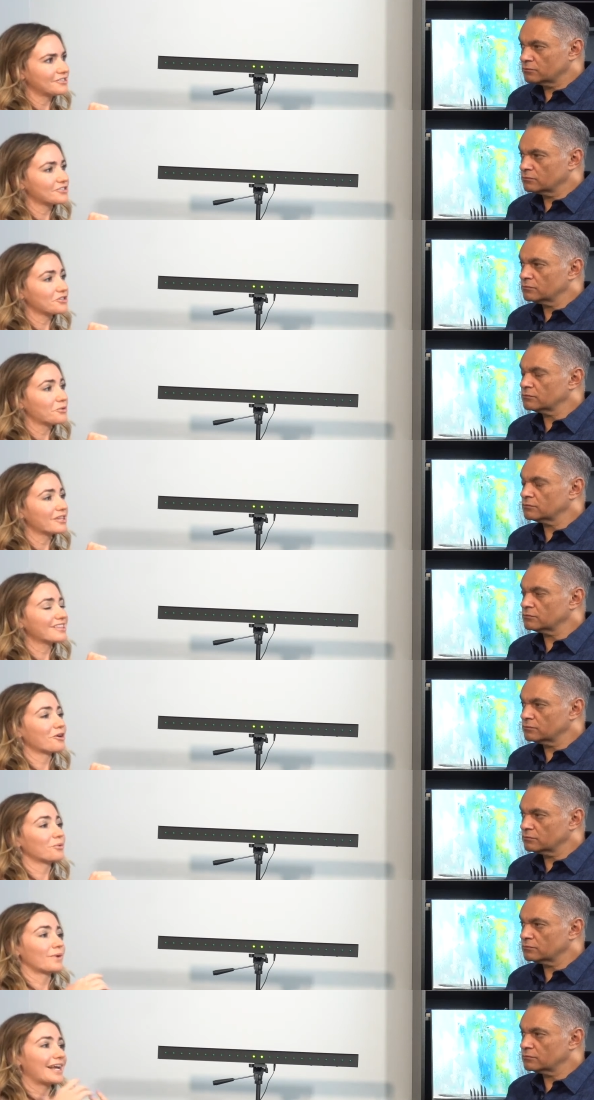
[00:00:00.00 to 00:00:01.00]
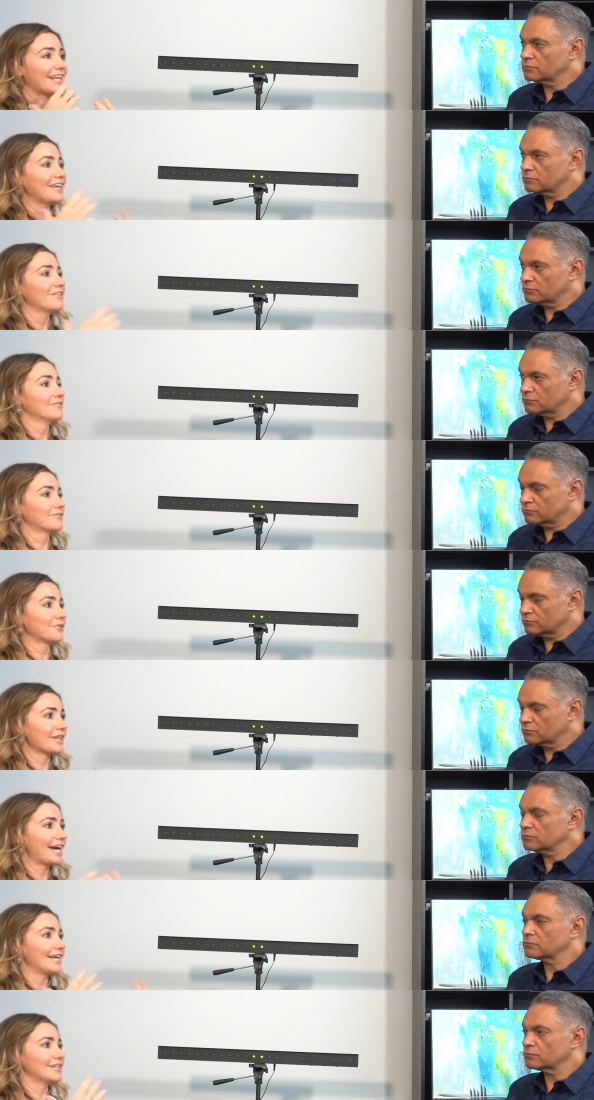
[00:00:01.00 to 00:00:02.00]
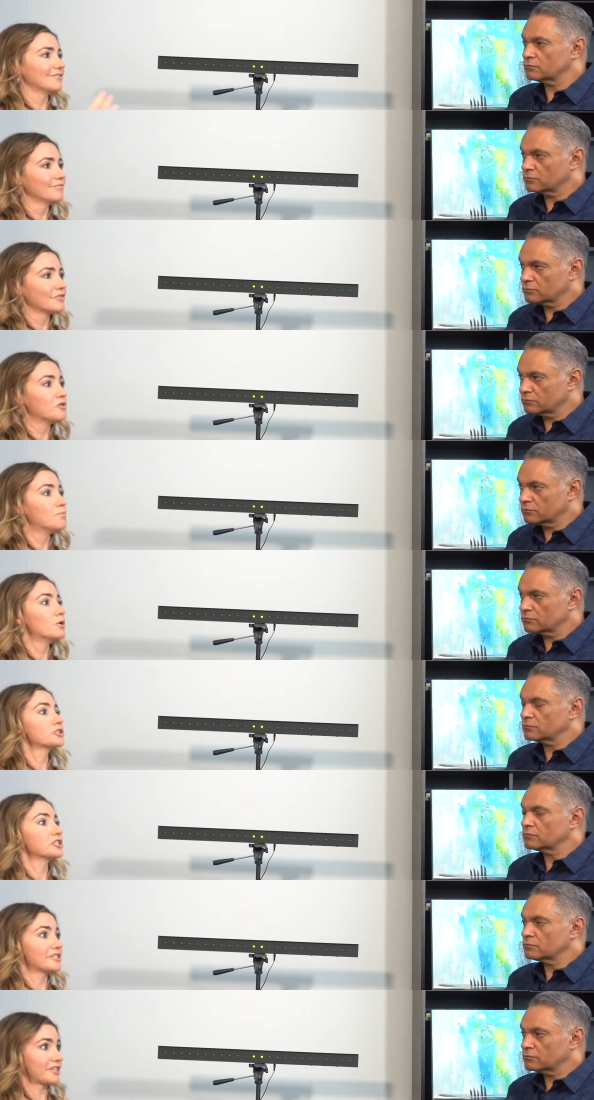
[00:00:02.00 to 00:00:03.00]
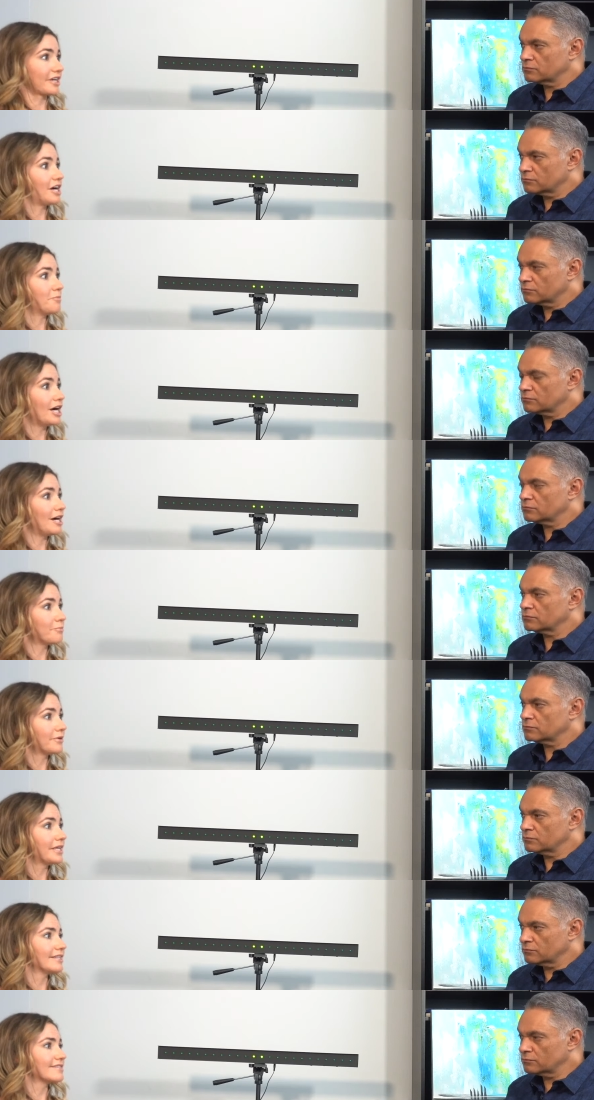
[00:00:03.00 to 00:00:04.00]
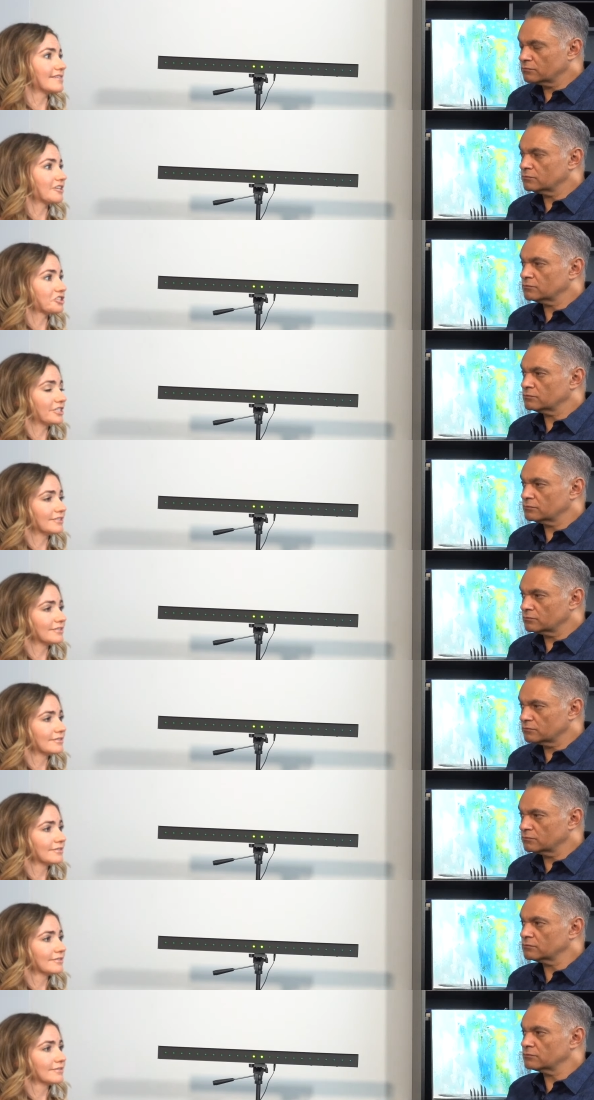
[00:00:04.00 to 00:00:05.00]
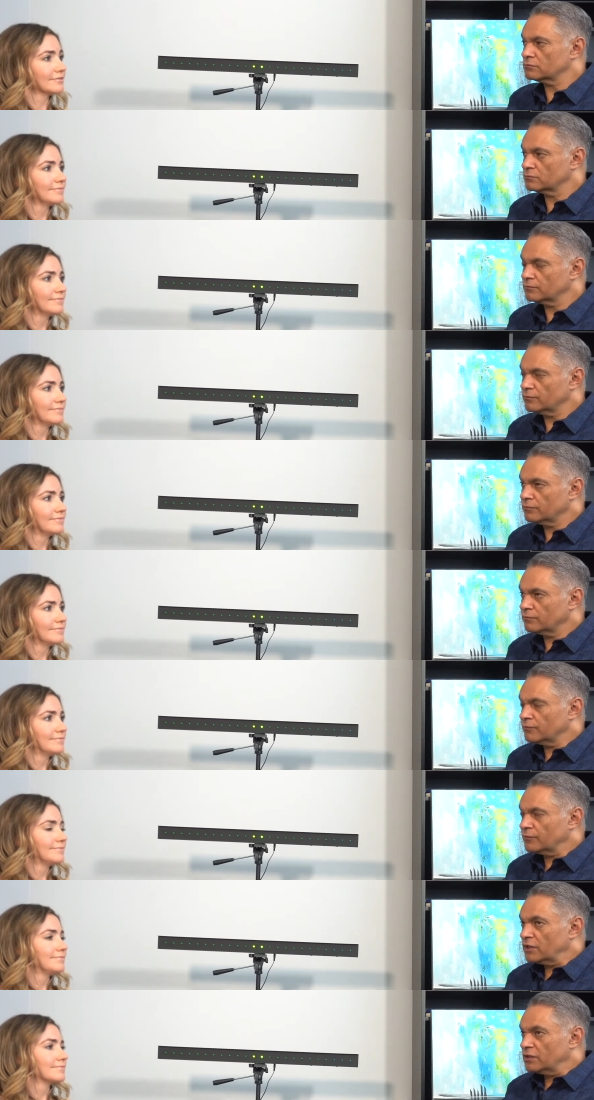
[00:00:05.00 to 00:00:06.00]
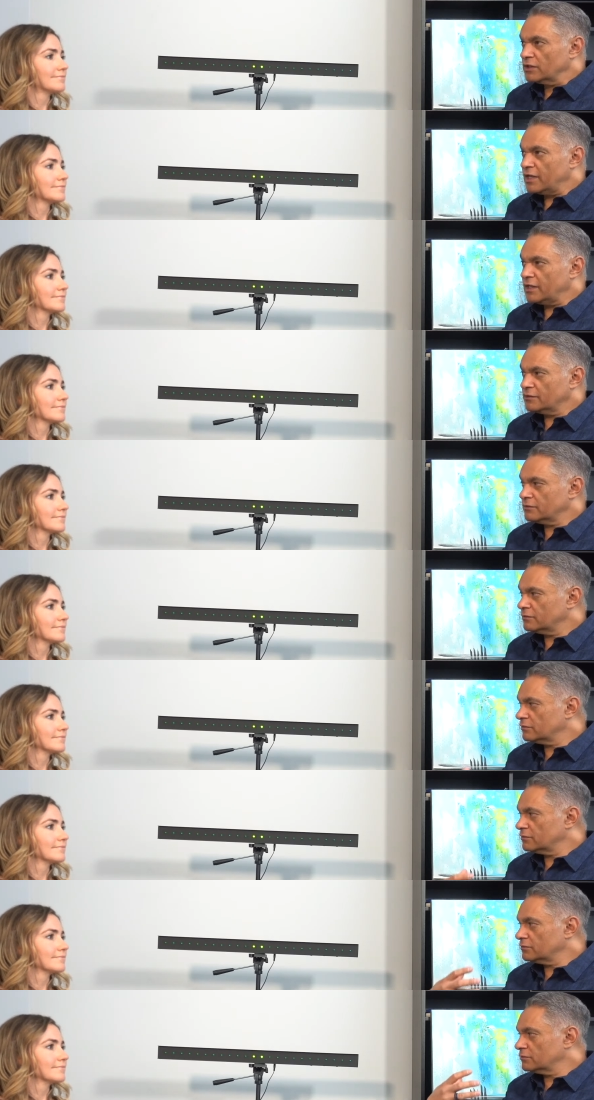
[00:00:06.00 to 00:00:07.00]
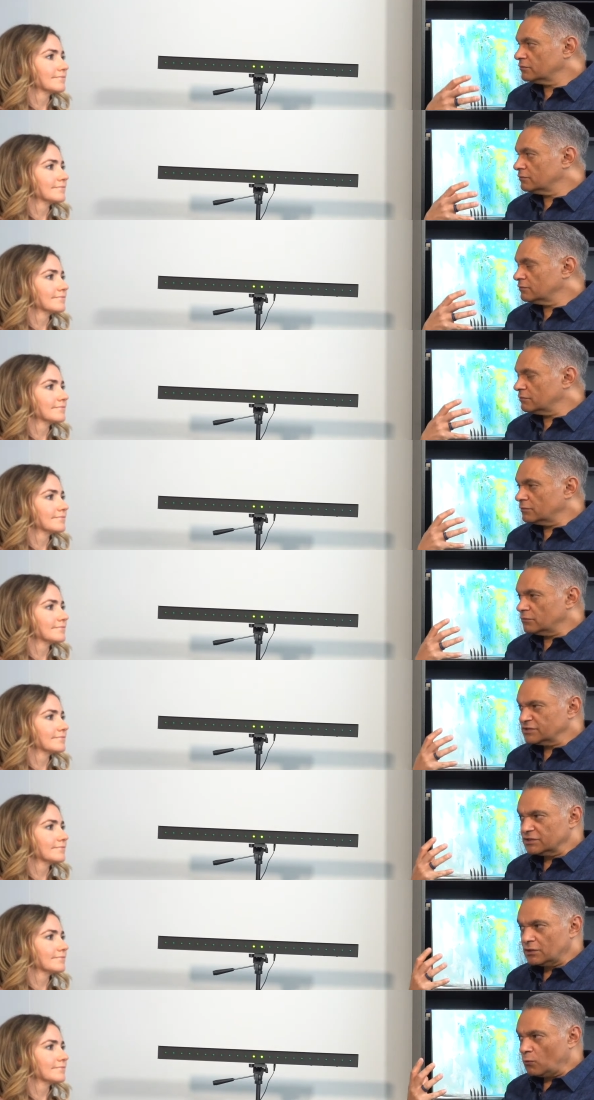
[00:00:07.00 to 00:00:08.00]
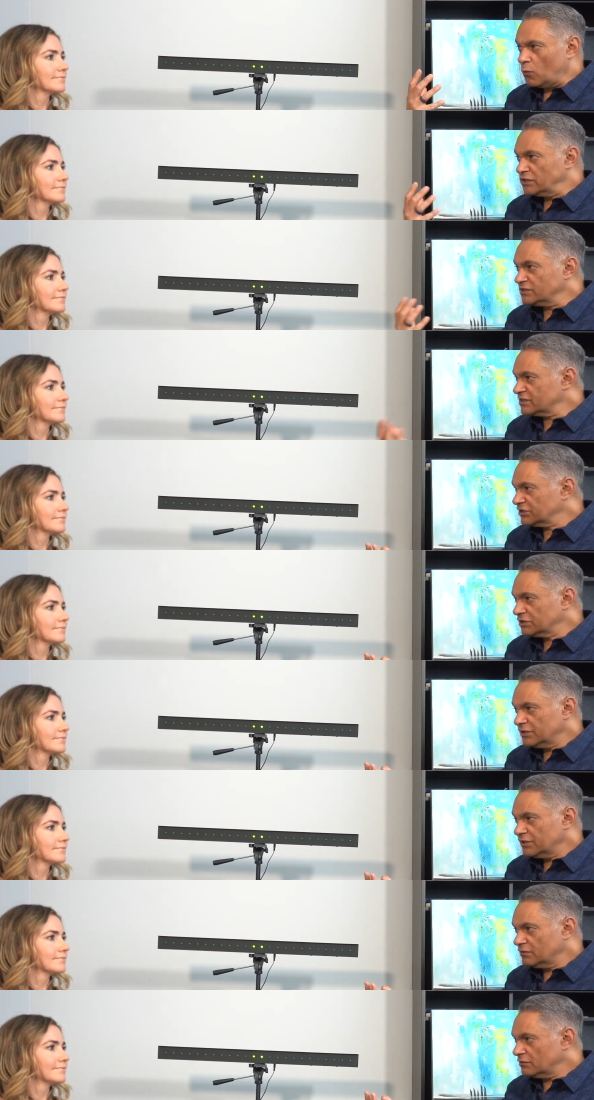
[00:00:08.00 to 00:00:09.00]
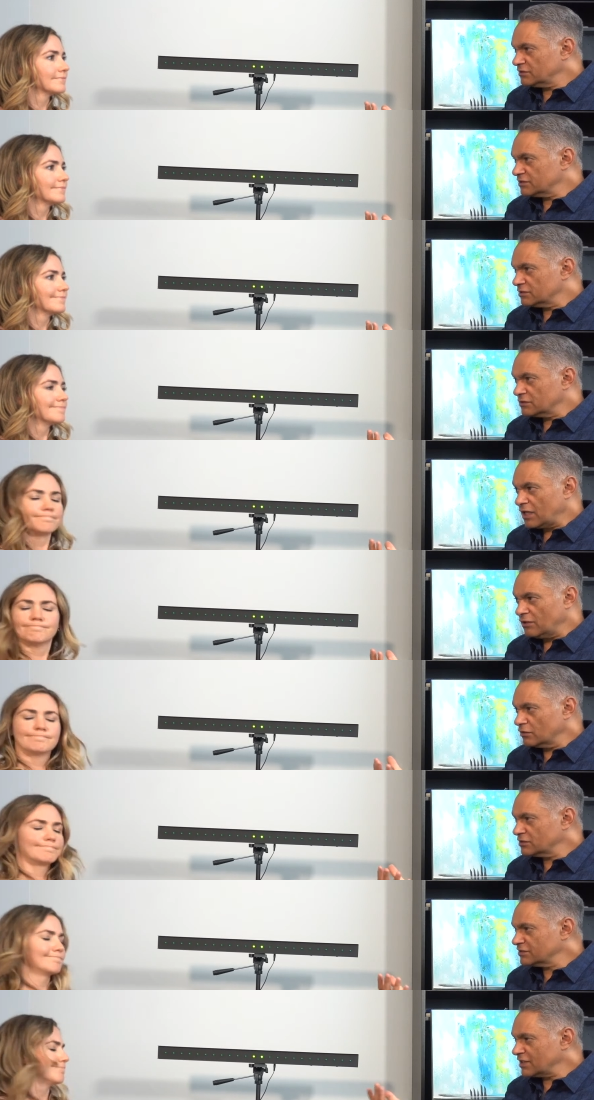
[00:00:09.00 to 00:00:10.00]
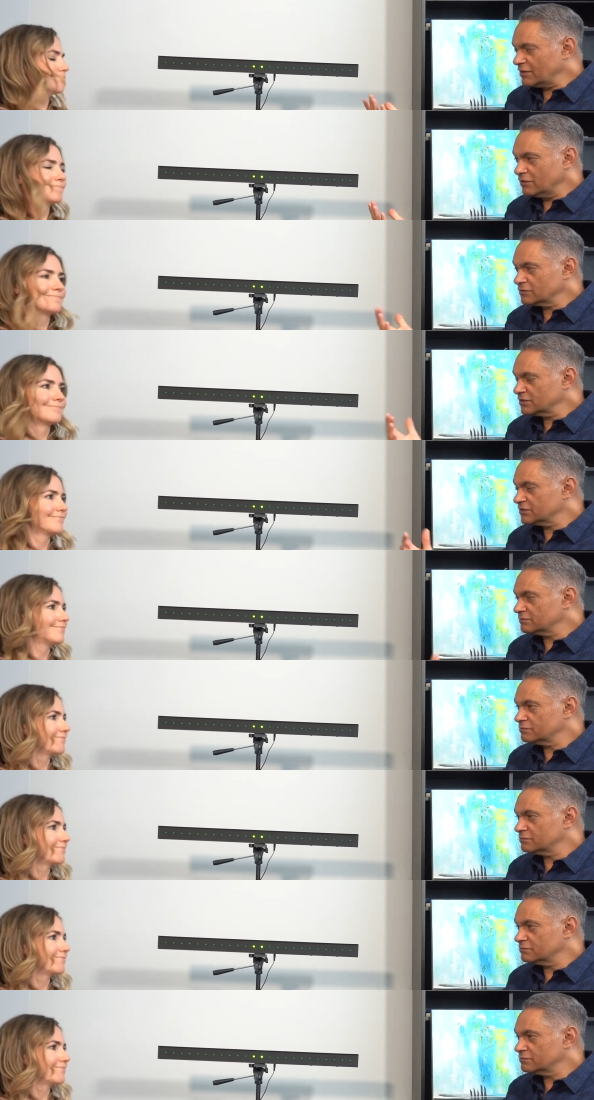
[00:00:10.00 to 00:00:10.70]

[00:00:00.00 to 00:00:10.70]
Speaker 1: so mm-hmm. that they're ready for that emotion to come up in the mm-hmm. session.
Speaker 2: Mm-hmm. And is it a one session deal? Is it how long does how long does